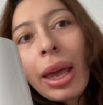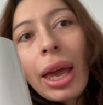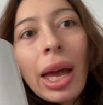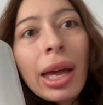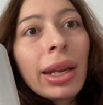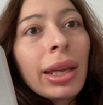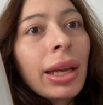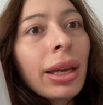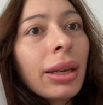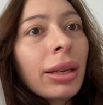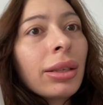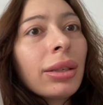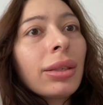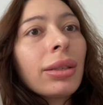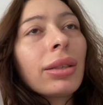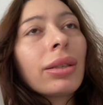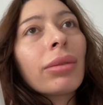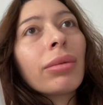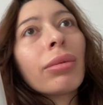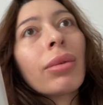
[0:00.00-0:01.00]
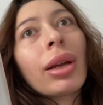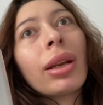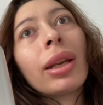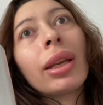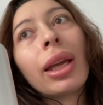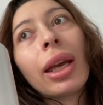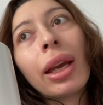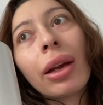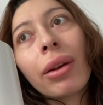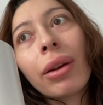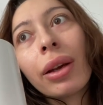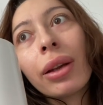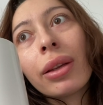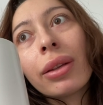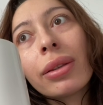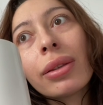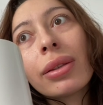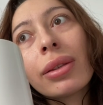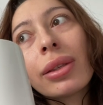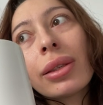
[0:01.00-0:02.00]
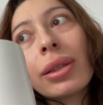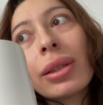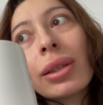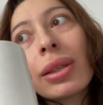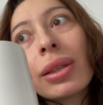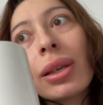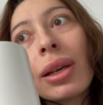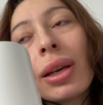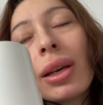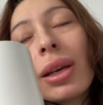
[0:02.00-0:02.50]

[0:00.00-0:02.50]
edit, run errands.